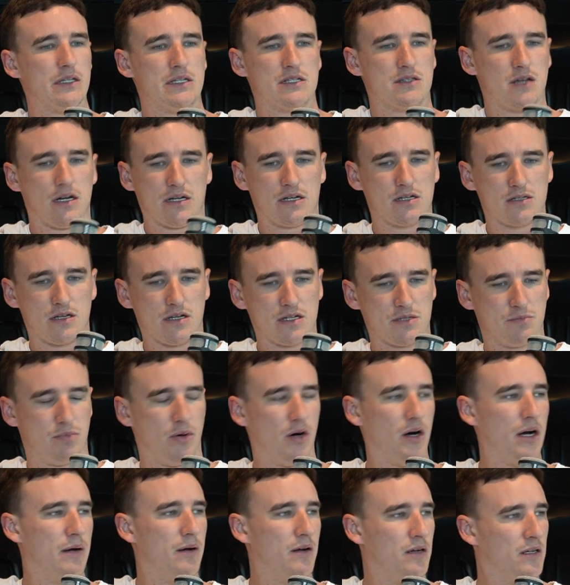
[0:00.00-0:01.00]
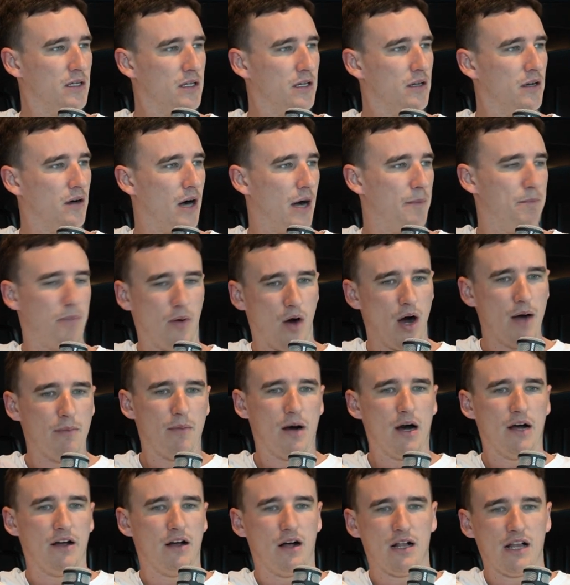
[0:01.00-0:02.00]
He's like, because I
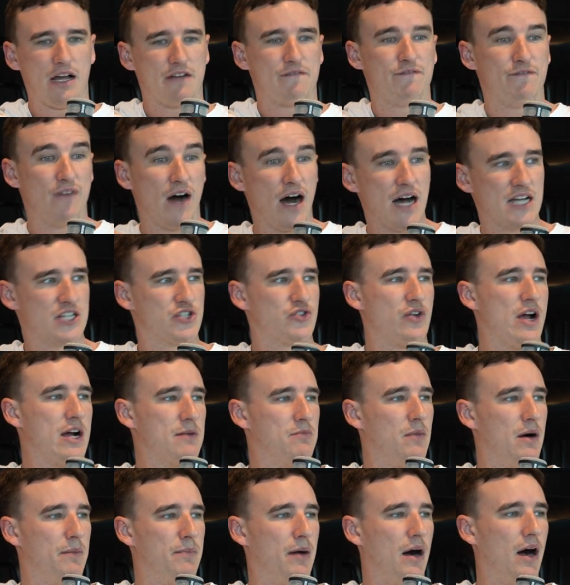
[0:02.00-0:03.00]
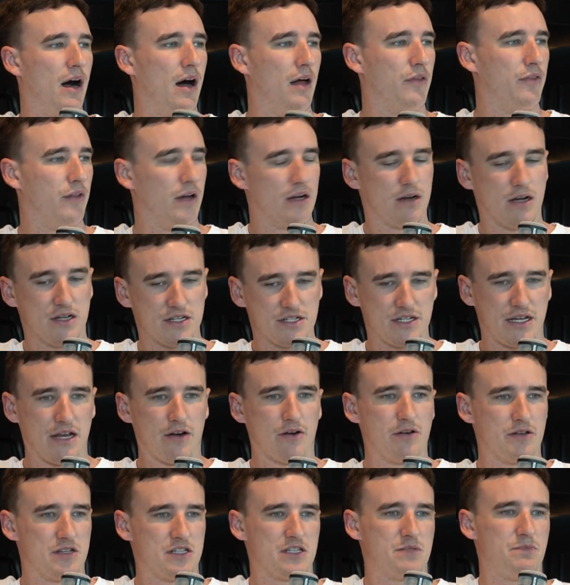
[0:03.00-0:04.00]
like fast track my path. Like I just get
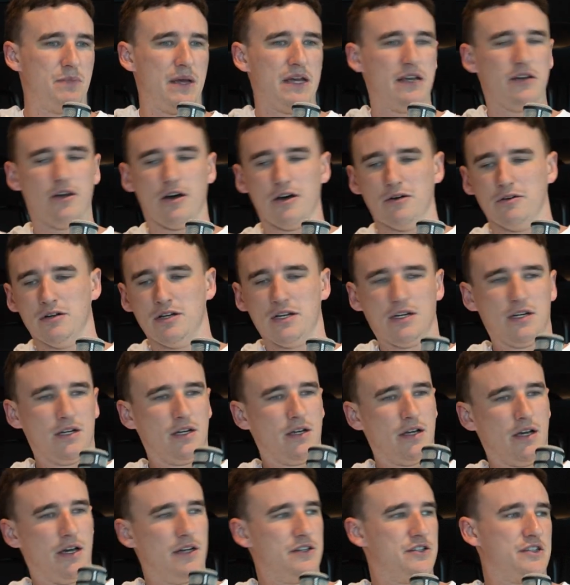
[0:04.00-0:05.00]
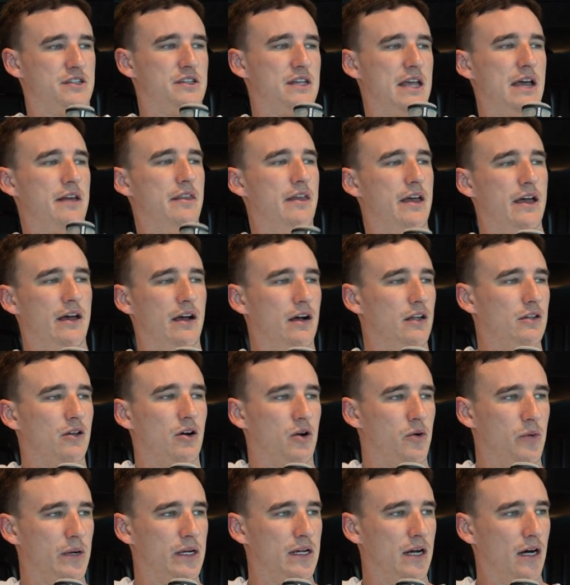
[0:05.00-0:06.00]
on a speedo and just get there a lot
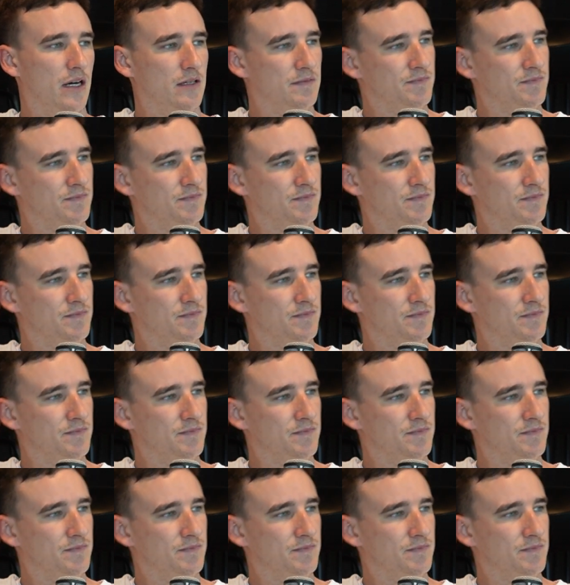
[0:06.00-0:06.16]
quicker.